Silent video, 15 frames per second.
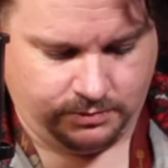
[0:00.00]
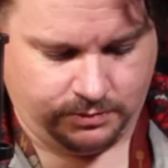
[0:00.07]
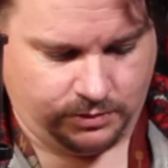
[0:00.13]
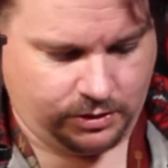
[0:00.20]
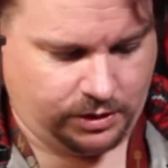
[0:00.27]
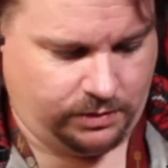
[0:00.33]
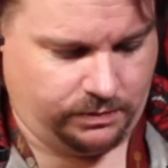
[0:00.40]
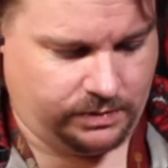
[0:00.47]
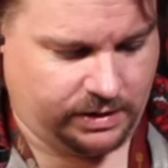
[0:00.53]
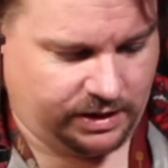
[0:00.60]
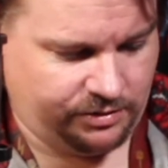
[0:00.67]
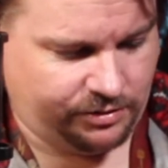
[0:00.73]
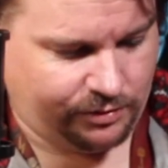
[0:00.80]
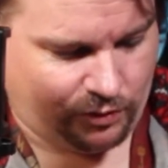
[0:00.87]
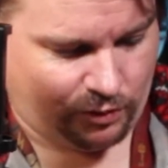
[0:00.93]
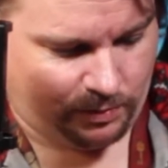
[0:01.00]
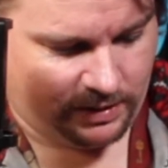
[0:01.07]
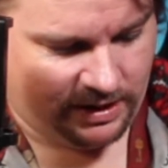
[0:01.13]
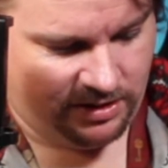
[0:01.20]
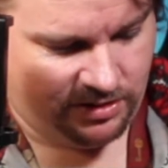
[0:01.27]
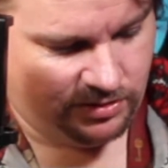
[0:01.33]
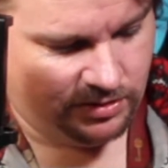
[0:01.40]
Nope, that's the wrong
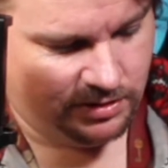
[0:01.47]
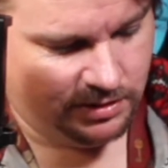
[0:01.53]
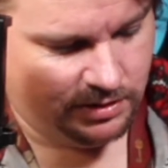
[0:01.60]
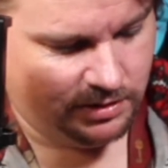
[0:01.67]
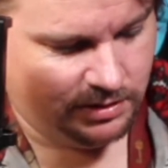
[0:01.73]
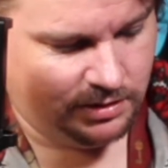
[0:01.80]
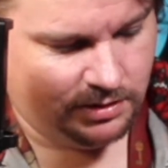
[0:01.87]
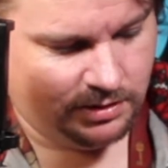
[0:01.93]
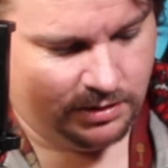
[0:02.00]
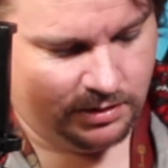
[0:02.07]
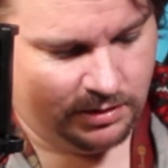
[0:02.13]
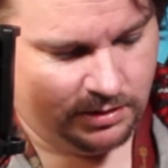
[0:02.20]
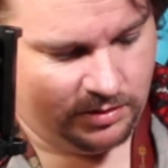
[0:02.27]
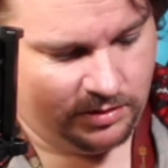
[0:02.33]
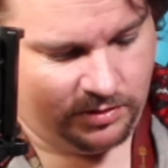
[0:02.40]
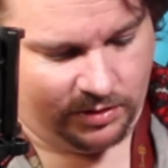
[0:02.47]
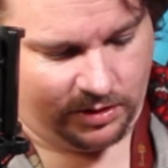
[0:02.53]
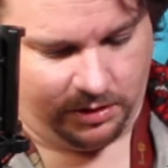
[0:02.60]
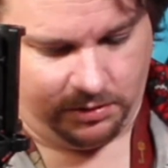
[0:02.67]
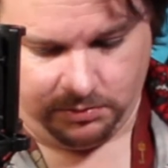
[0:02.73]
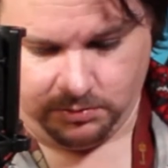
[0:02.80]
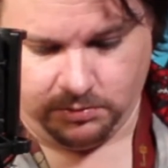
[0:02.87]
piece. See?
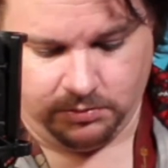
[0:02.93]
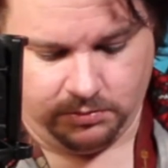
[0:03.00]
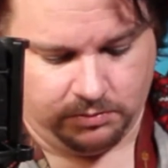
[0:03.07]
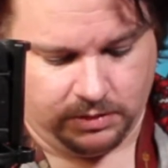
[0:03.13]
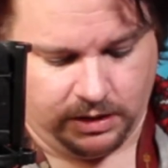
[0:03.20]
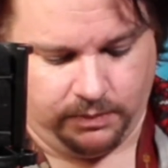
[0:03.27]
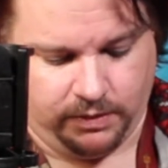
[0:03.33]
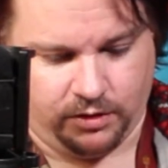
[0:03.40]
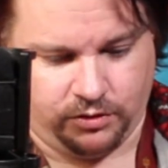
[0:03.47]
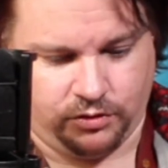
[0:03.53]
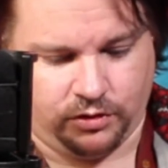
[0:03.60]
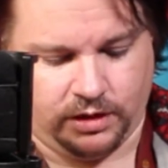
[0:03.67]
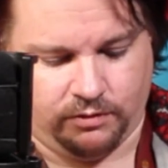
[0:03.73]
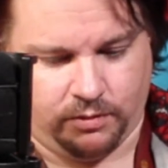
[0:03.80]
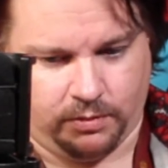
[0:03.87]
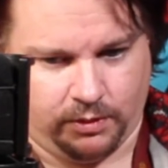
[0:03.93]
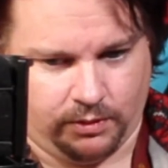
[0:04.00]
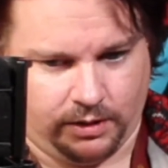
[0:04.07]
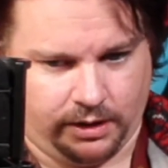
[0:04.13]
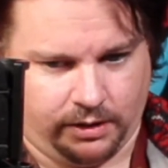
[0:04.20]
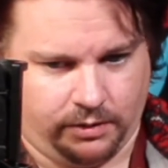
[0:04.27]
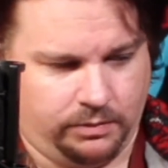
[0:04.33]
Maybe I should never build
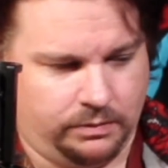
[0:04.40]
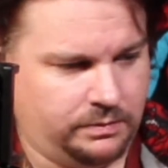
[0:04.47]
Lego.